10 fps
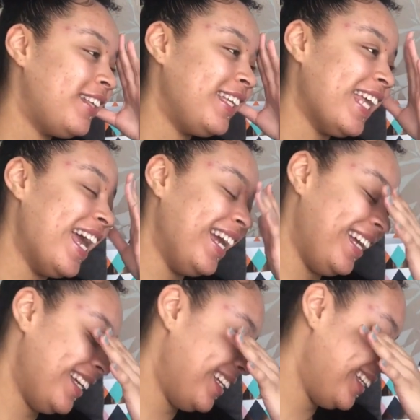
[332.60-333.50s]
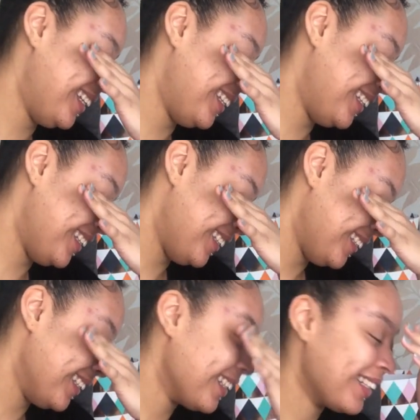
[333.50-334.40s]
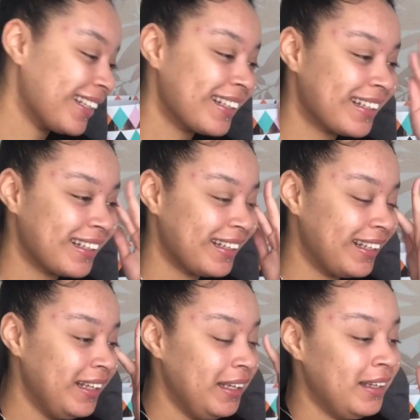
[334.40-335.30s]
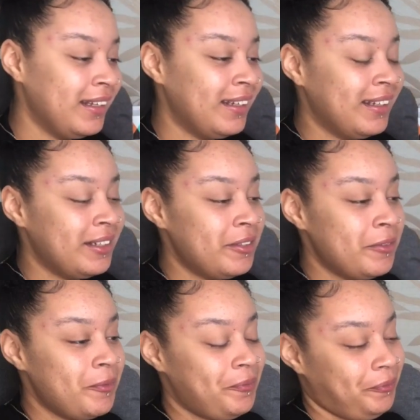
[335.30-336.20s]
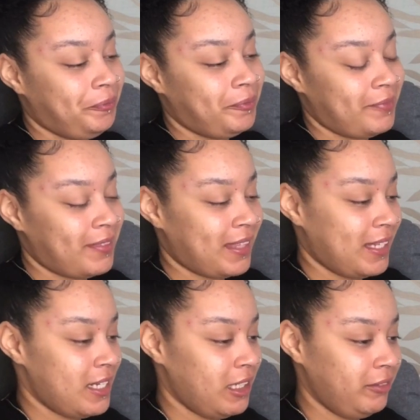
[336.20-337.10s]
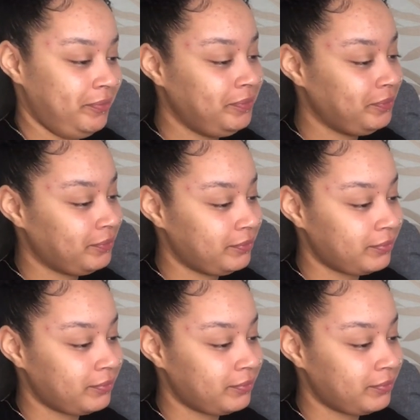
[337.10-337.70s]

basically, you take whatever you want the shape to be, and you put it inside this, like,